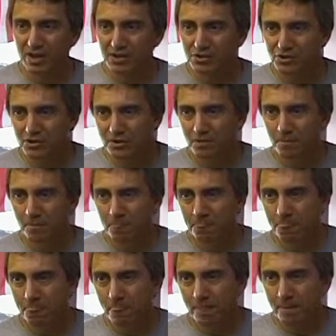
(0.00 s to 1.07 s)
I have to pay
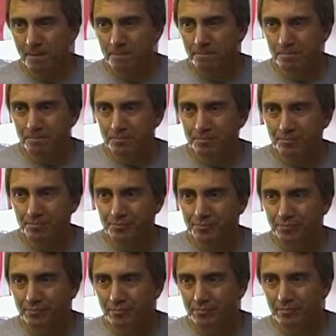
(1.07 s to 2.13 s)

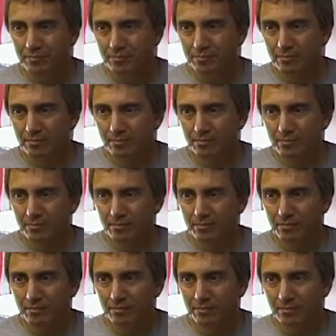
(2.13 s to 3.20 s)
35% of that as
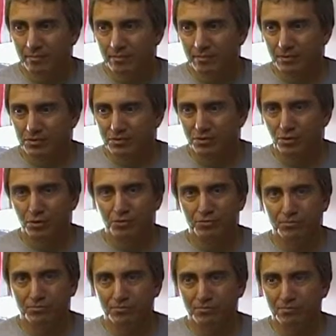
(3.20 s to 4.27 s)
taxes. You
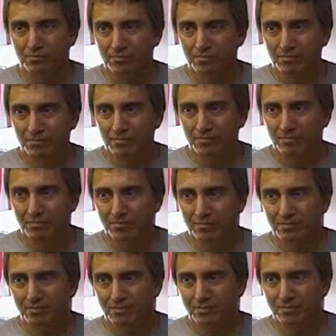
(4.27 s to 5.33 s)
still... What do I got
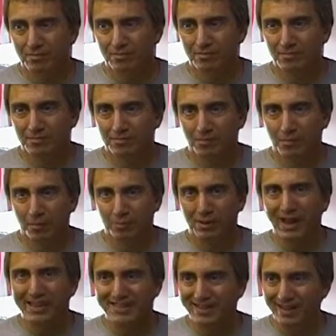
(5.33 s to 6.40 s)
left?
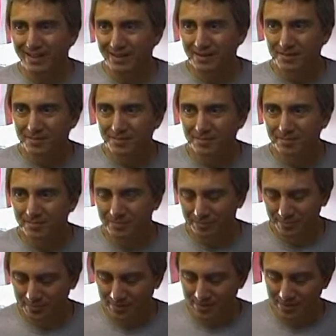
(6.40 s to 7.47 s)
Plenty.
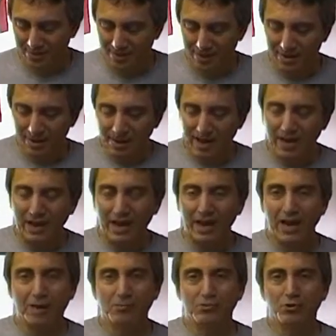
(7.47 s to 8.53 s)
Plenty. And,
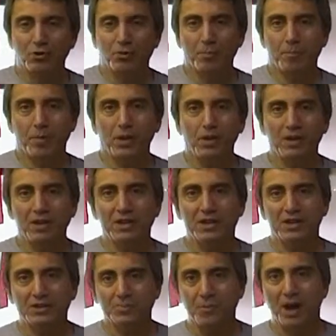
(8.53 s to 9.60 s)
and I'm sure a
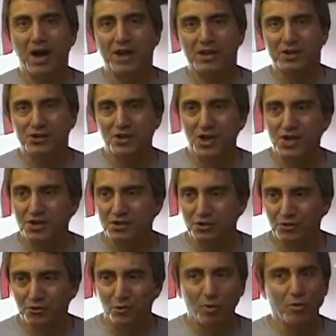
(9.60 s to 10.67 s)
billion is pocket
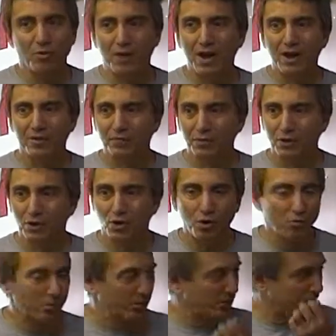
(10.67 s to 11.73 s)
change to throw around for the
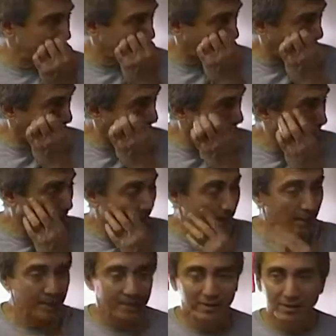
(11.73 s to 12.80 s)
Koch brothers.
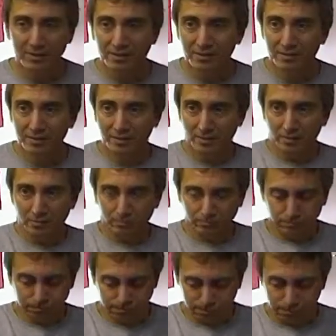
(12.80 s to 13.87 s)
And the Walmarts,
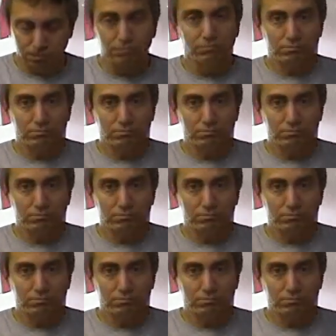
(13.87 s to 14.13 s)
etc.